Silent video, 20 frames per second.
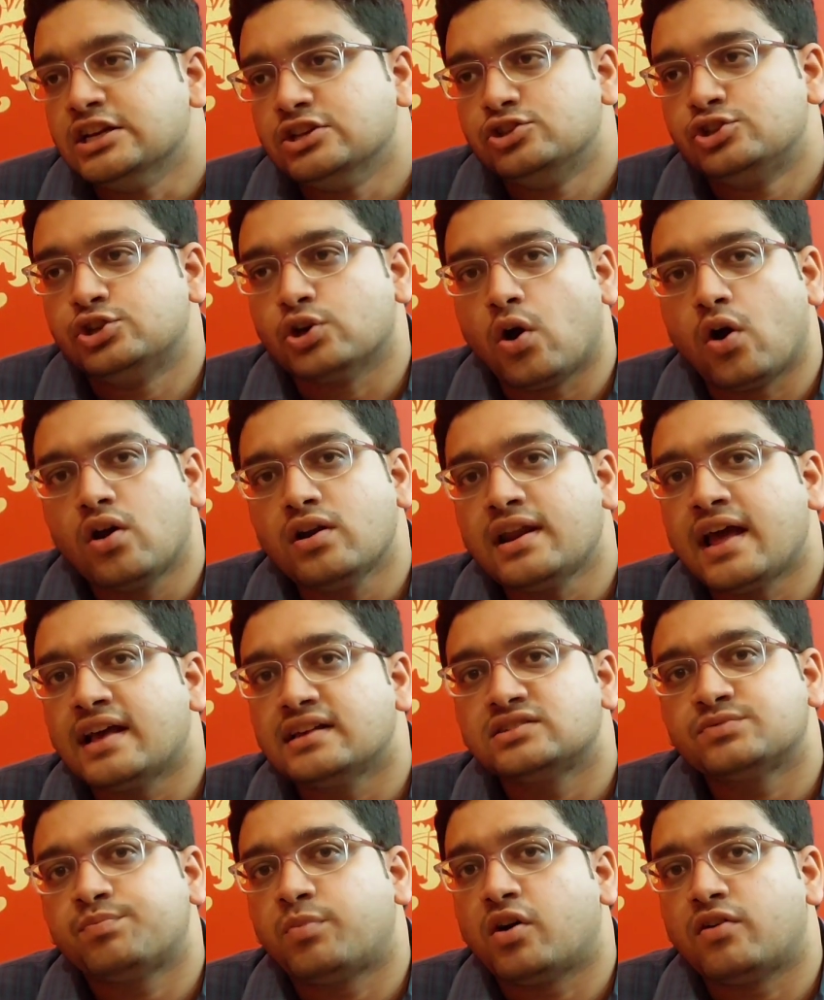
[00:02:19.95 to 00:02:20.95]
John
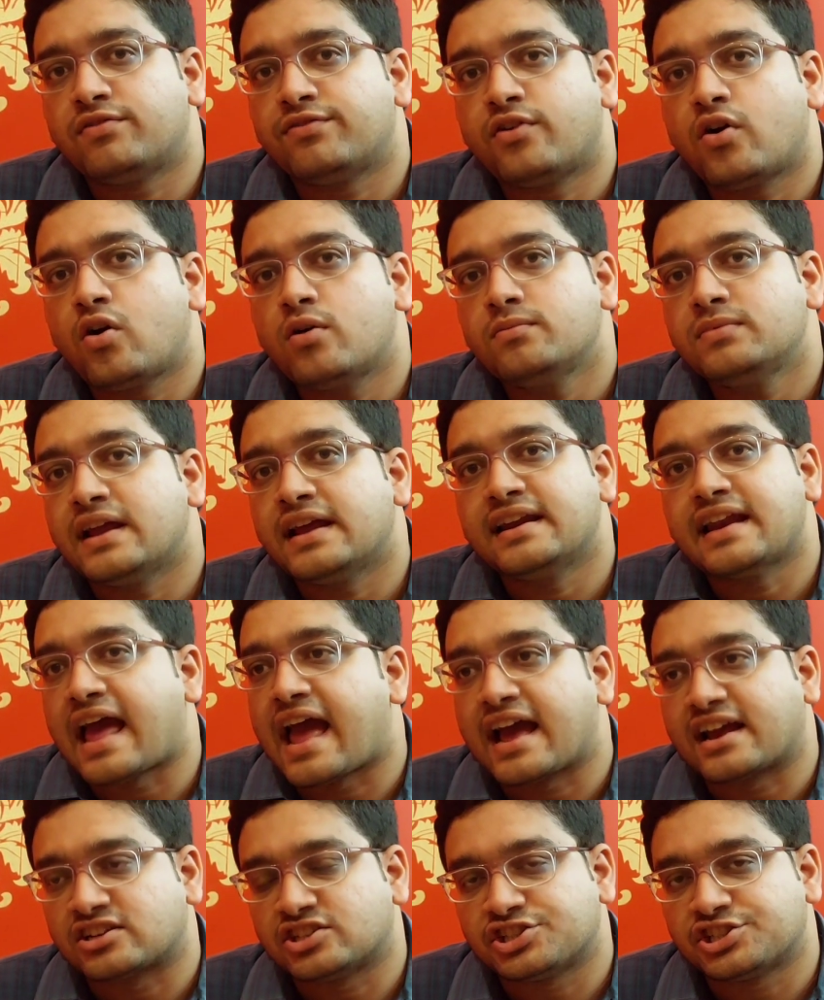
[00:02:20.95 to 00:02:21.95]
has performed an
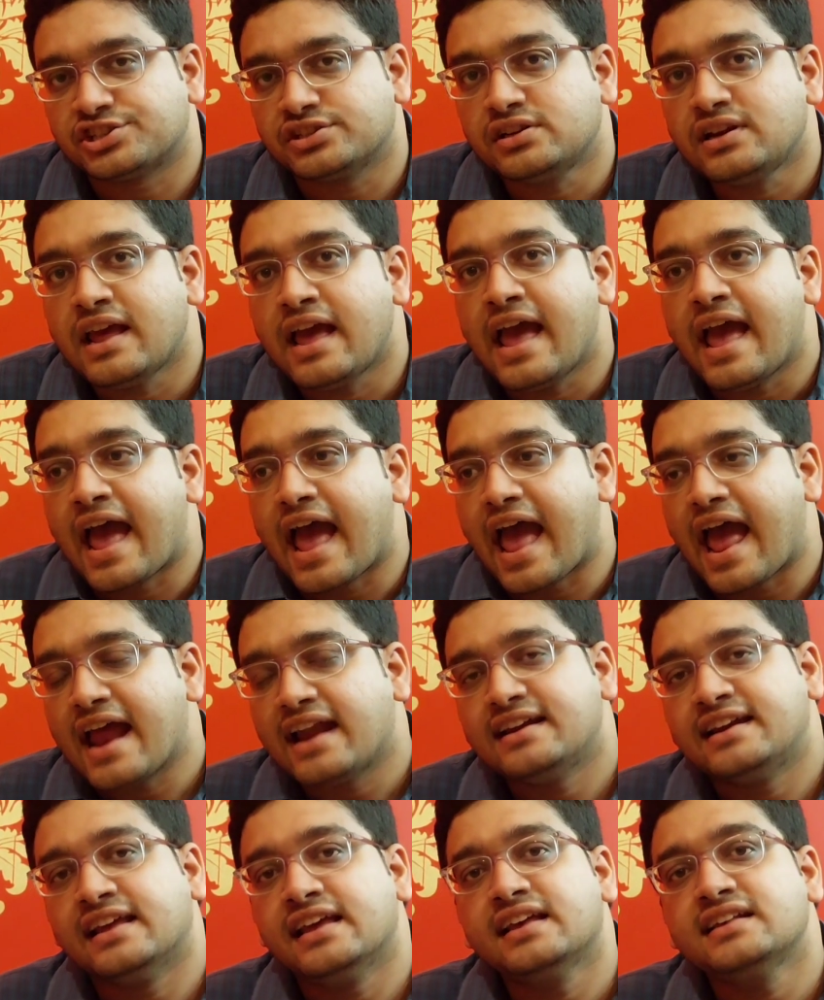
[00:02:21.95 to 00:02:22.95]
action
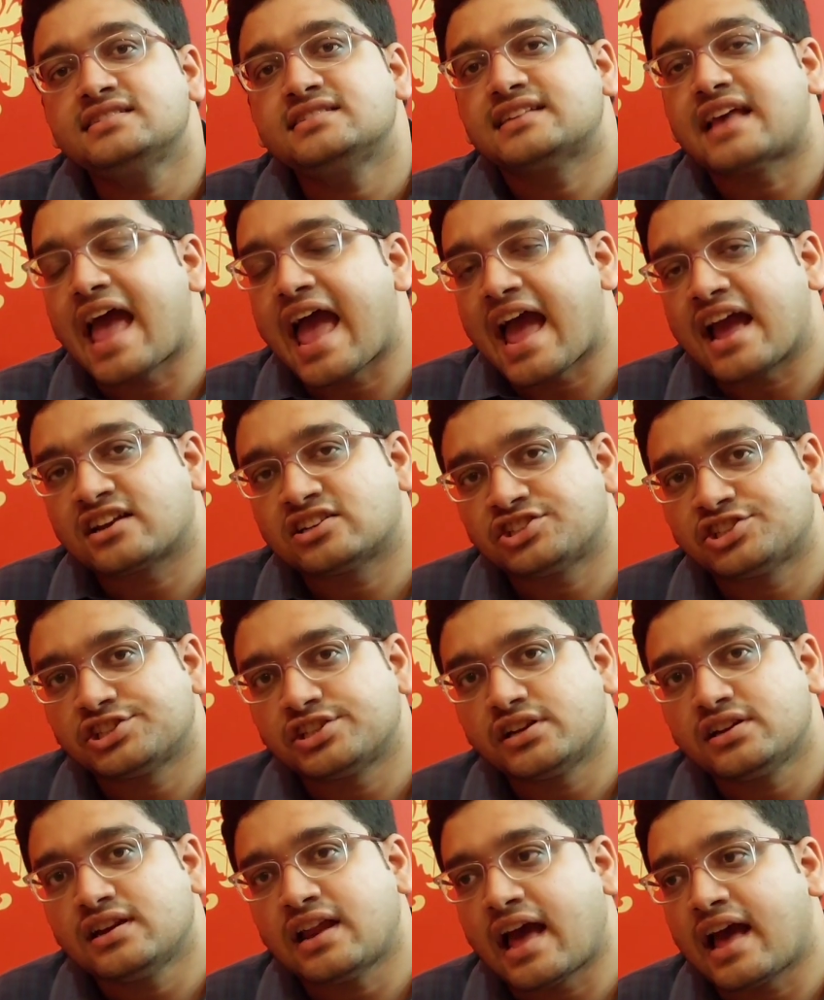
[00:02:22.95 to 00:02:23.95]
and his
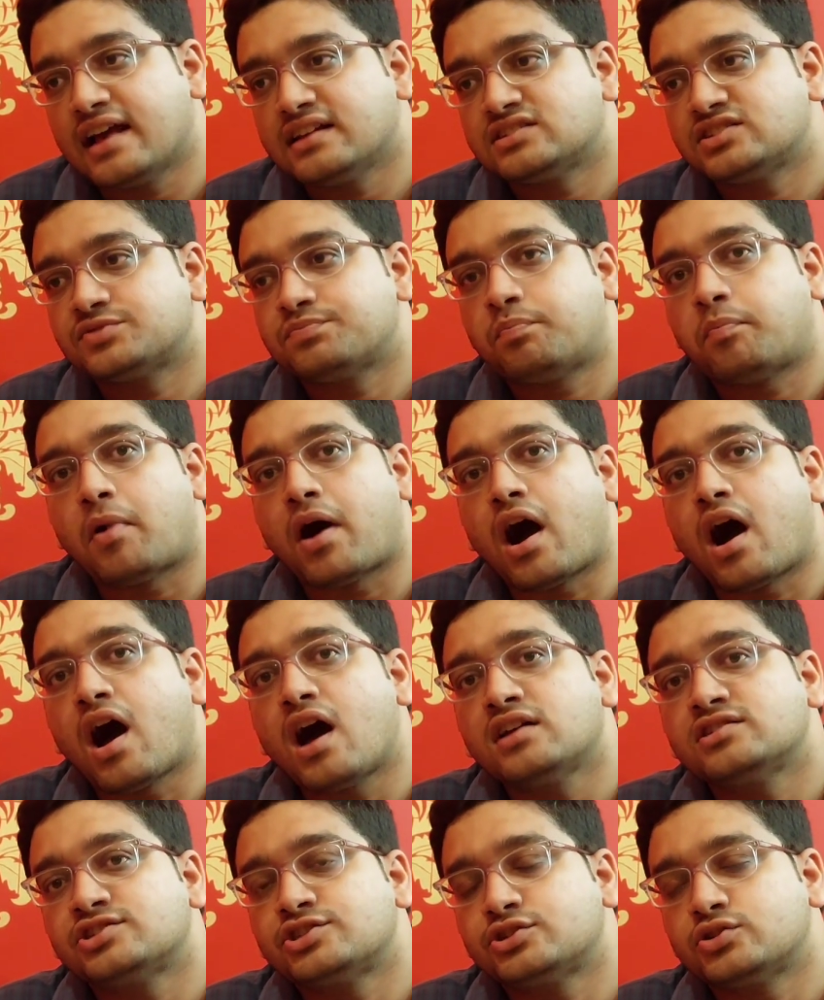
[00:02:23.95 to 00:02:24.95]
action has
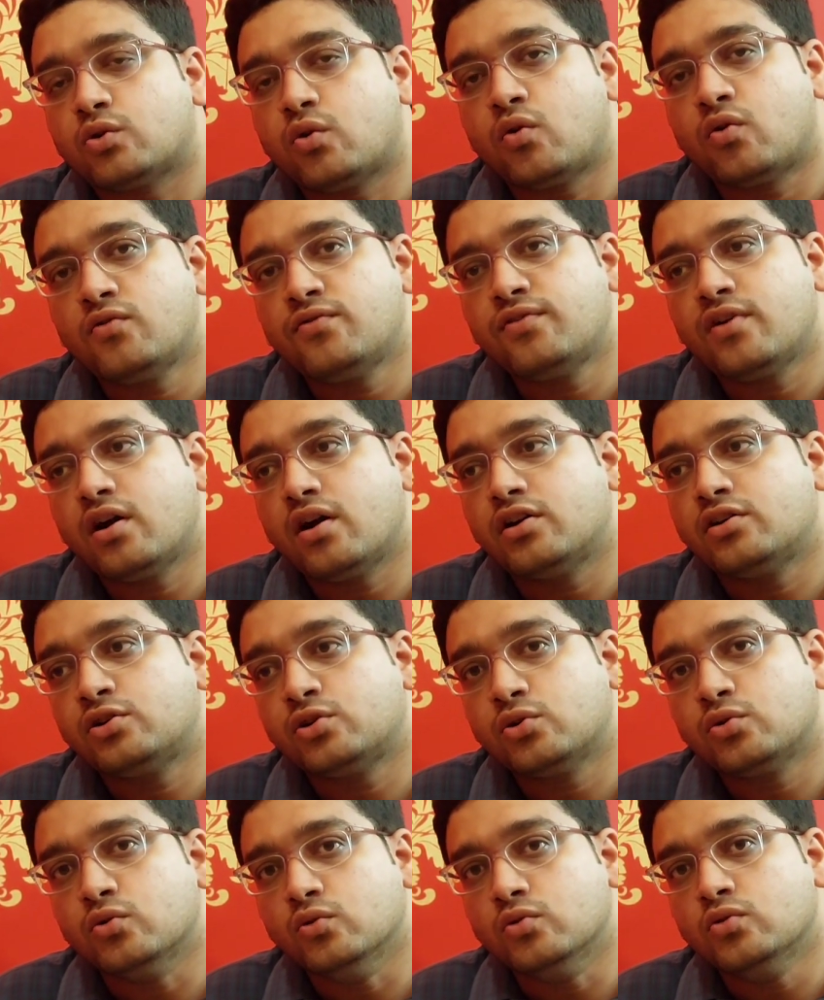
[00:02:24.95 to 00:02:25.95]
passed over
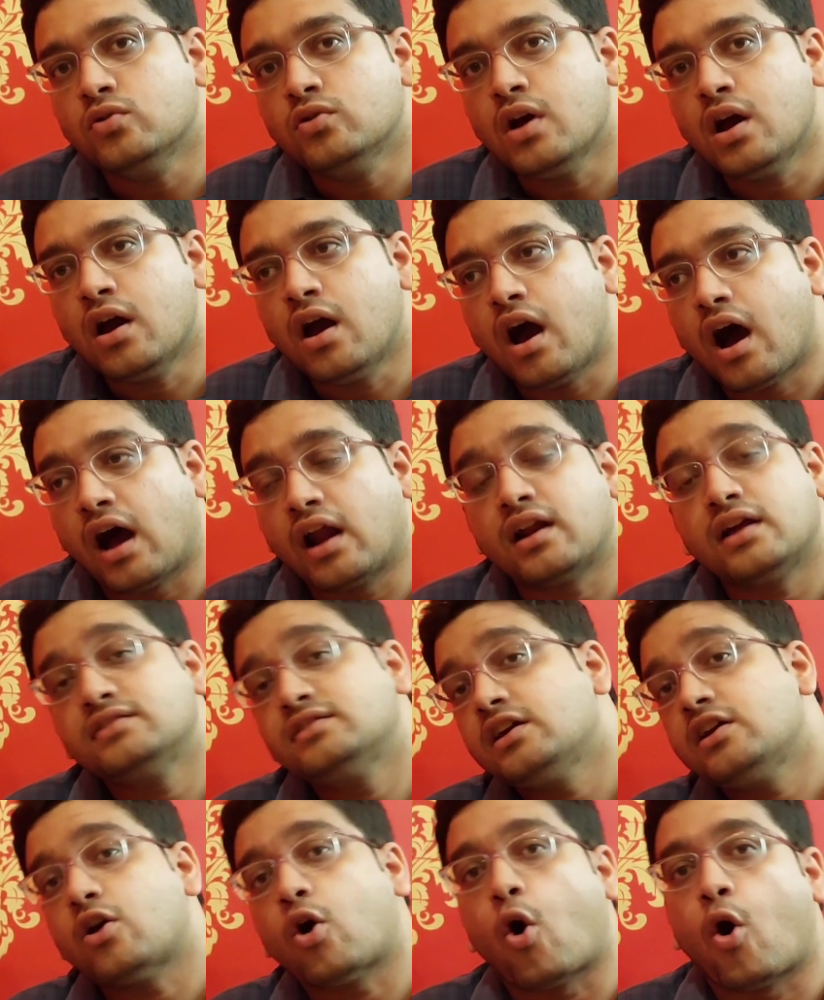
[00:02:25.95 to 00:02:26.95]
to
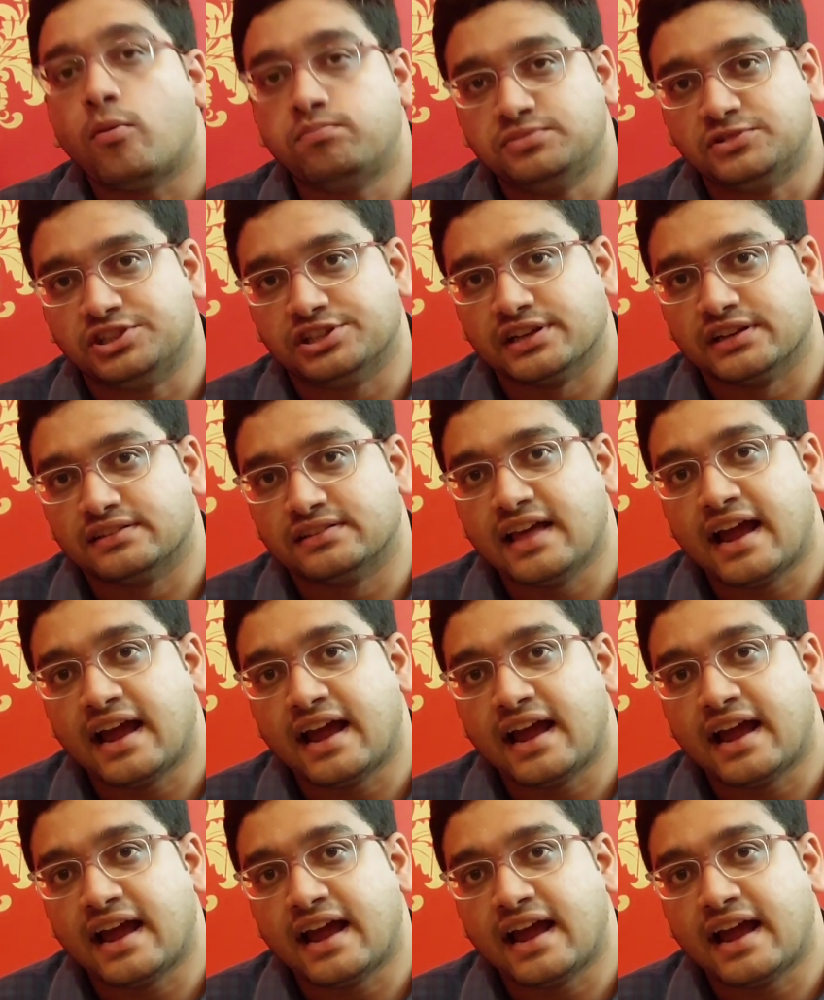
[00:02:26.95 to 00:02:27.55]
another object,